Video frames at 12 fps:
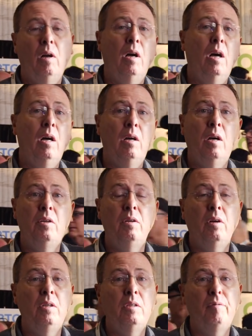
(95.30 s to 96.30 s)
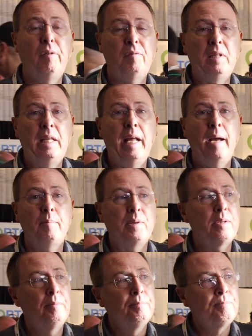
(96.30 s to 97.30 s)
uh, under, under 15
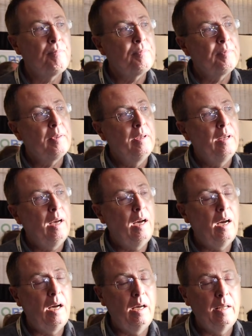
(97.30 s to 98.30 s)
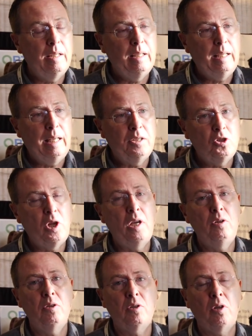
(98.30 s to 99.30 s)
amps. Uh, it
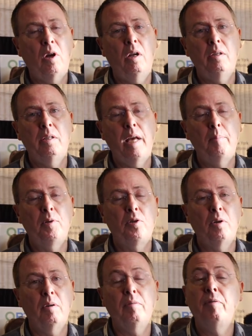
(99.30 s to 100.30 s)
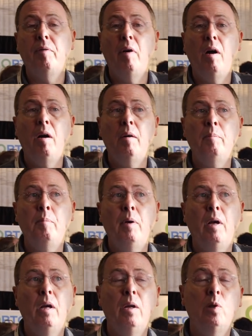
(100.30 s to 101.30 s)
changes color temperature from
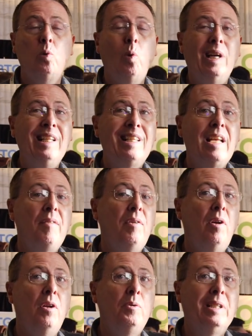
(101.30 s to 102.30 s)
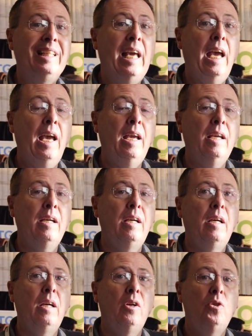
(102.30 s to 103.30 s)

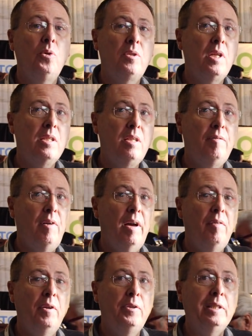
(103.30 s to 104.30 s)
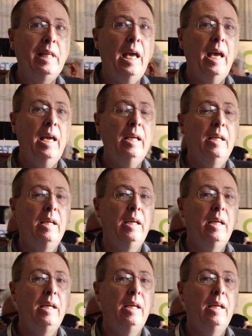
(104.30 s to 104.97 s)
2700K to 6500K